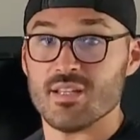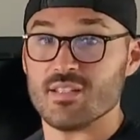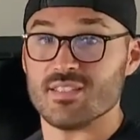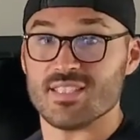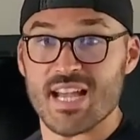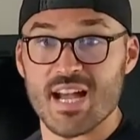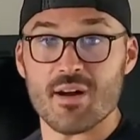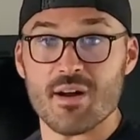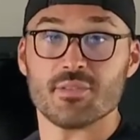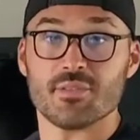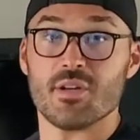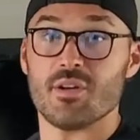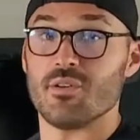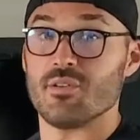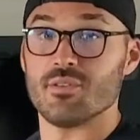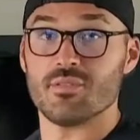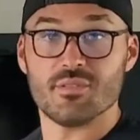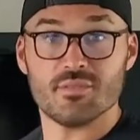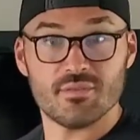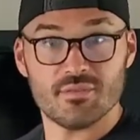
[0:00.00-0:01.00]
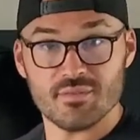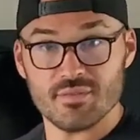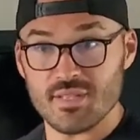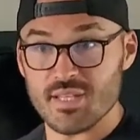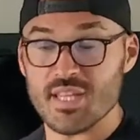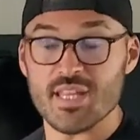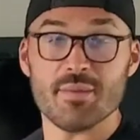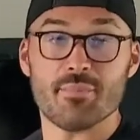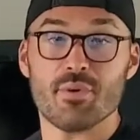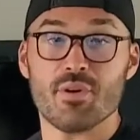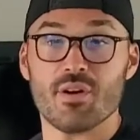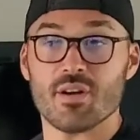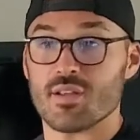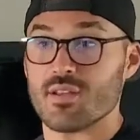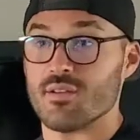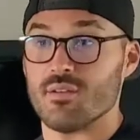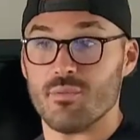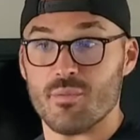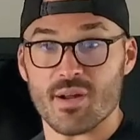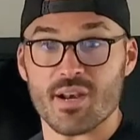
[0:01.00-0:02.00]
download, ebook,
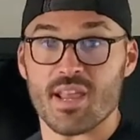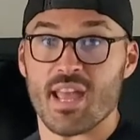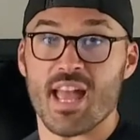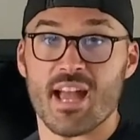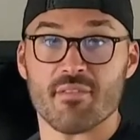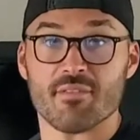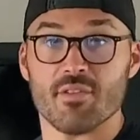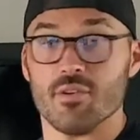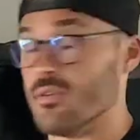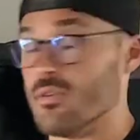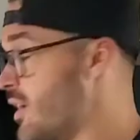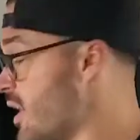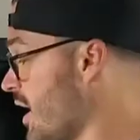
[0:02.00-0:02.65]
what have you.